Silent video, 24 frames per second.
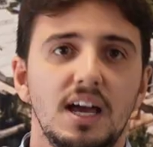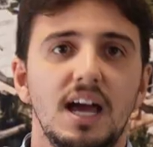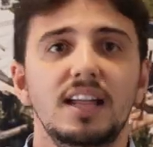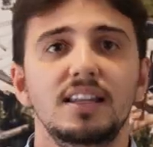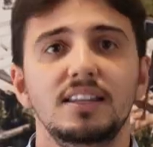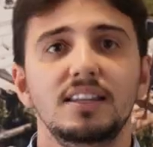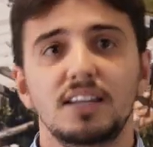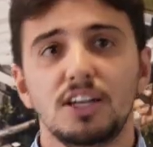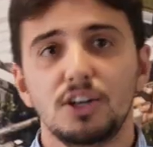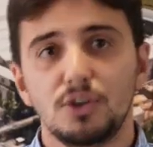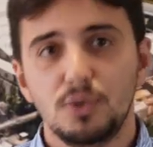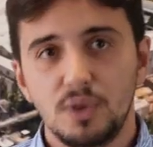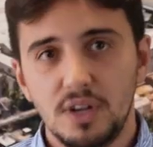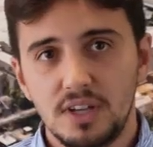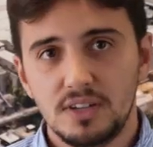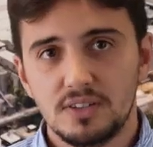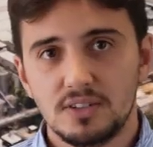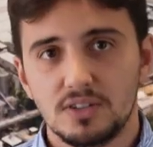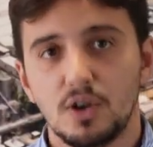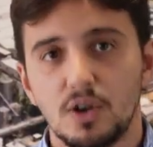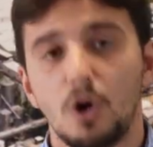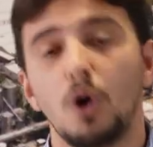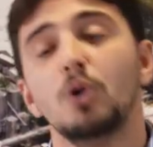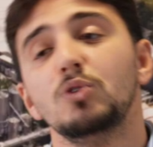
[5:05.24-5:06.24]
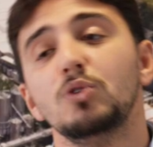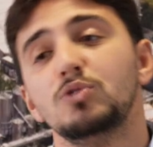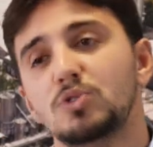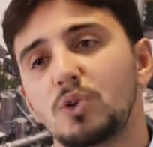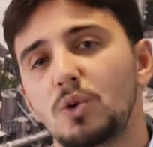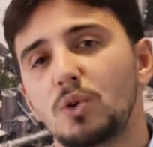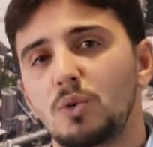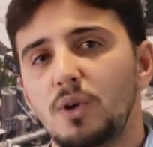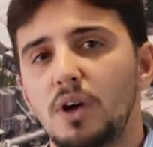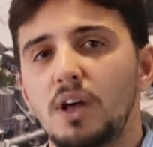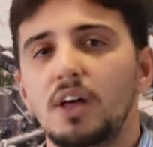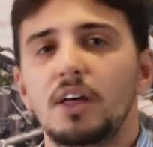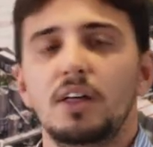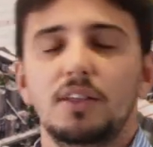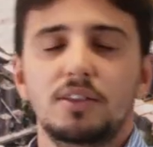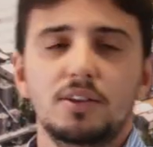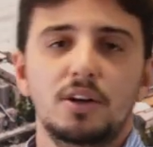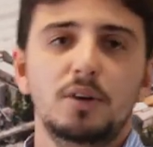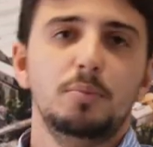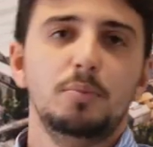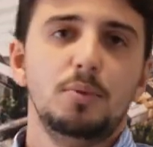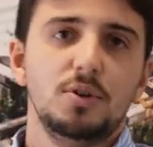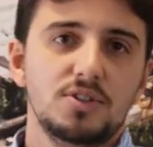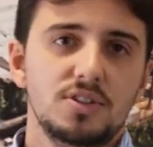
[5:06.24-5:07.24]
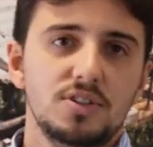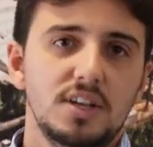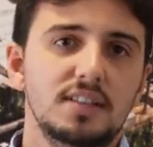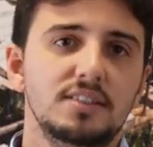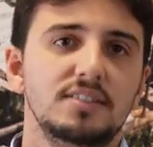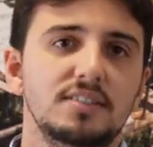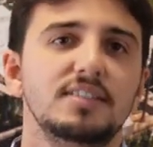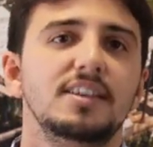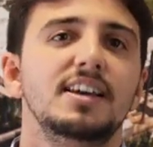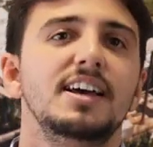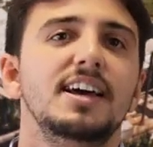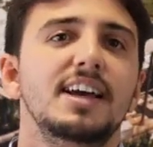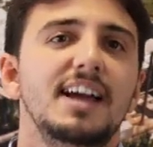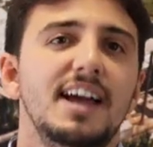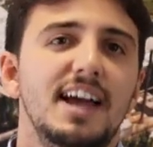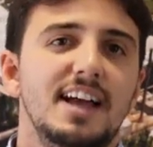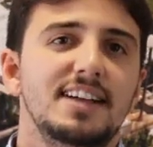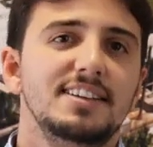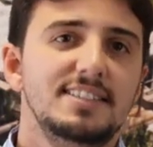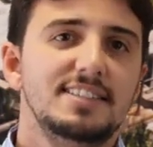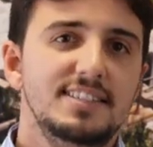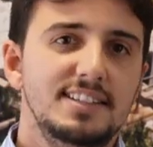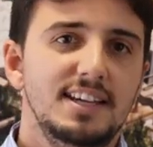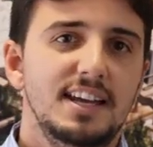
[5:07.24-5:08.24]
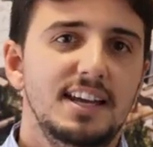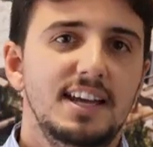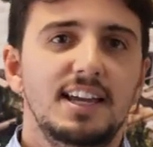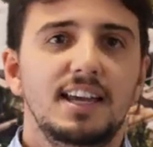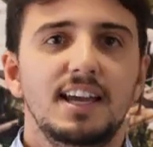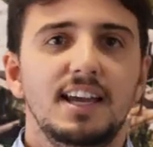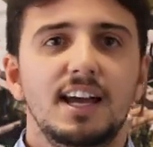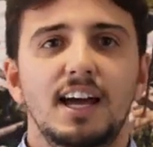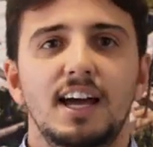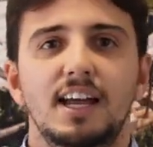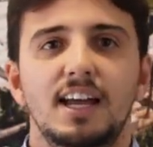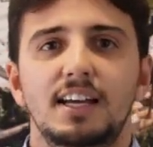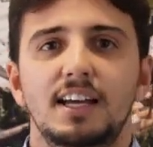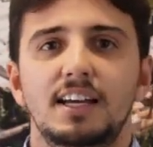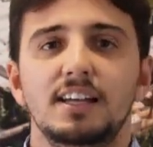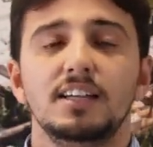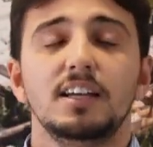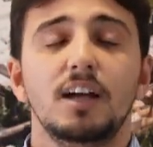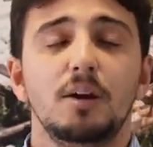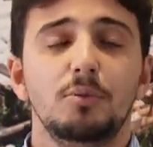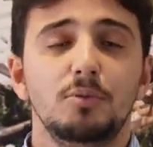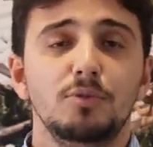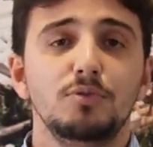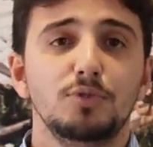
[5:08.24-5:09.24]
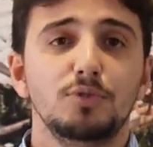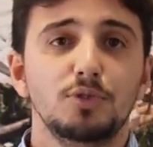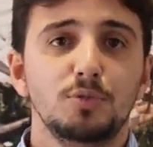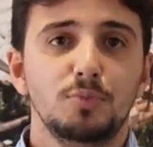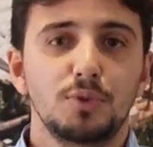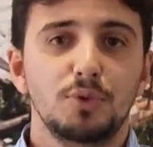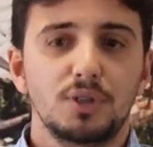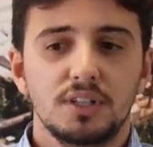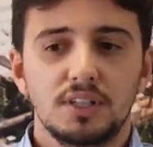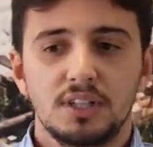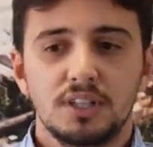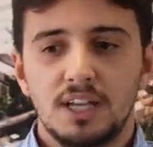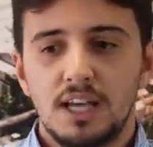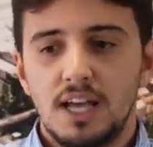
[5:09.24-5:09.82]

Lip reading: and decrease also 30% LCA and carbon footprint.